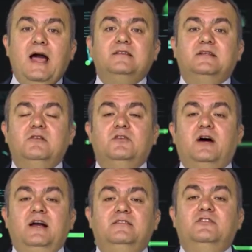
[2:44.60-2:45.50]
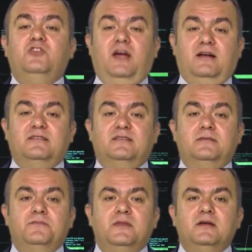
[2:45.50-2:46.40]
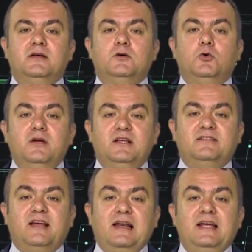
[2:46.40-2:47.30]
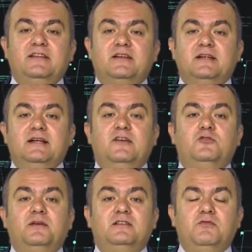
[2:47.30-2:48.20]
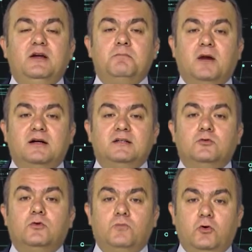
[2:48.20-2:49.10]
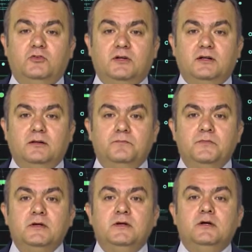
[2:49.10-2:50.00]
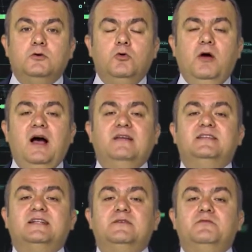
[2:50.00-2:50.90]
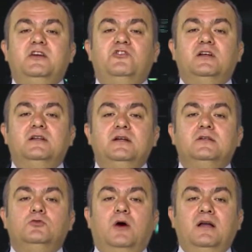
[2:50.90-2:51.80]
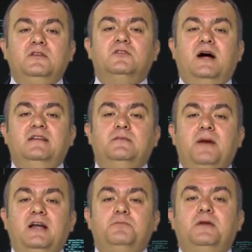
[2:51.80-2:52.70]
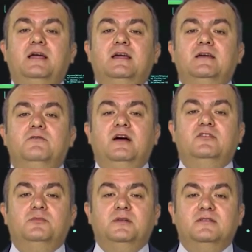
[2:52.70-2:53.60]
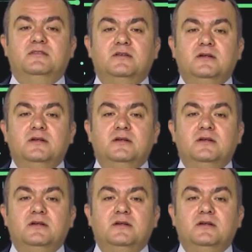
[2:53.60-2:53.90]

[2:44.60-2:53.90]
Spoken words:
actively writes checks? Who is a leader in a specific market or vertical? Who has the conviction to underwrite path-breaking investments?